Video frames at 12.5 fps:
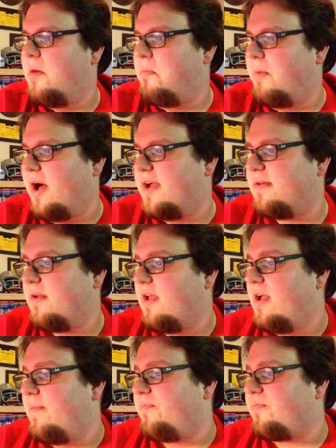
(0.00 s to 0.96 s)
But
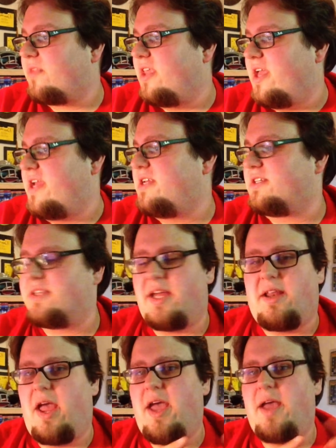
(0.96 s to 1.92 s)
he just
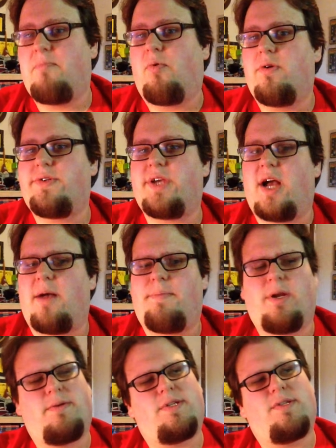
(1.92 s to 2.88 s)
said, "Hey, pork chop,"
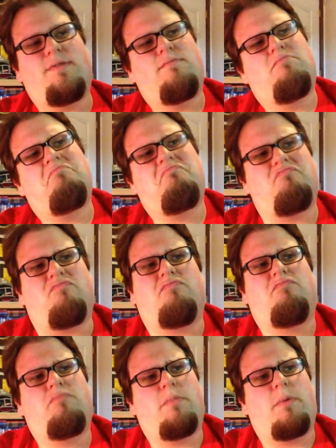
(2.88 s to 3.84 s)
and I'm just, hmm,
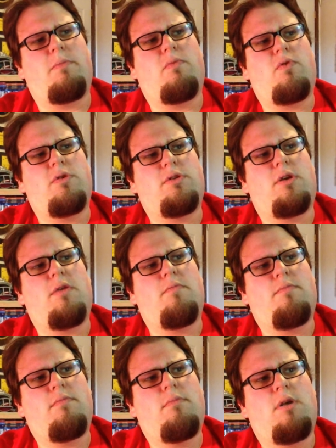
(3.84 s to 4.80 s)
pork
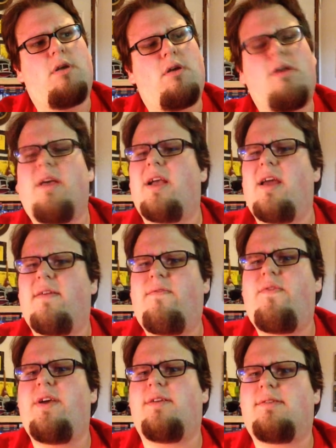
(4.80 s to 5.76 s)
chop. That kind of
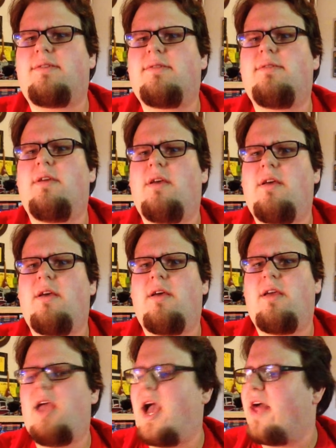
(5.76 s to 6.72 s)
fits.
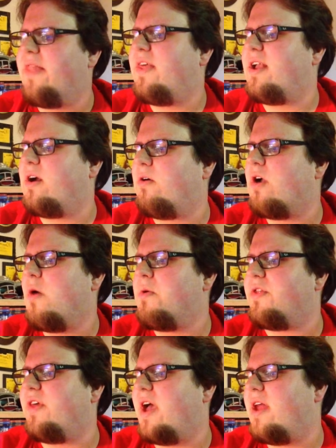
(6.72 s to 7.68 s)
Yeah, I think I'll go
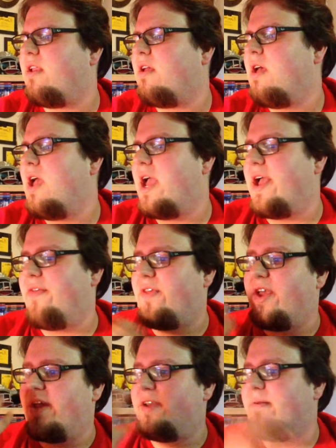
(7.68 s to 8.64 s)
with that. And
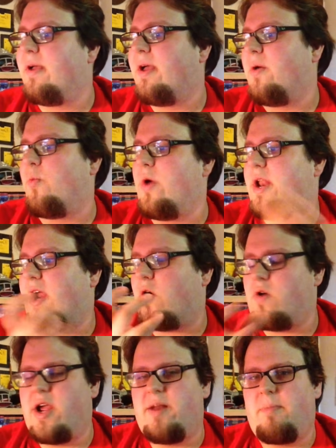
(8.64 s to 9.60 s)
then when I
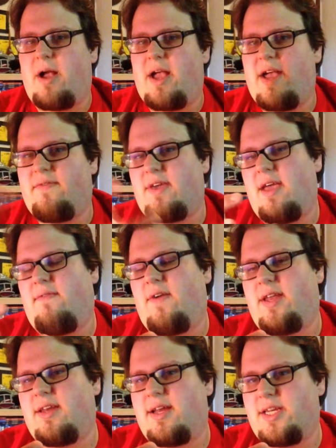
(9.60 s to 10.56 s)
created my FK
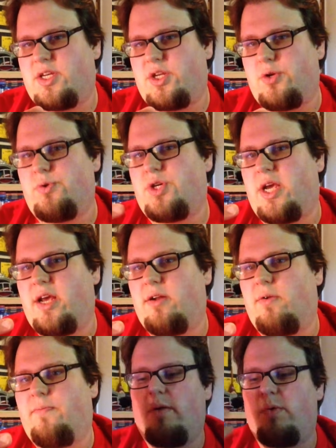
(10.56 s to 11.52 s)
Fan 92
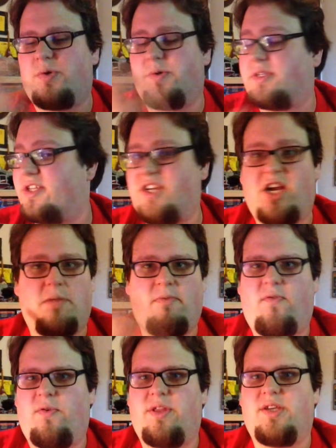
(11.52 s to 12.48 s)
channel, which was the channel
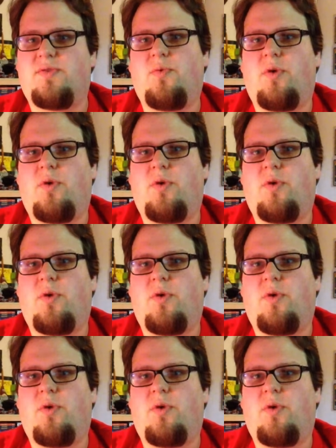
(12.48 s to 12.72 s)
before this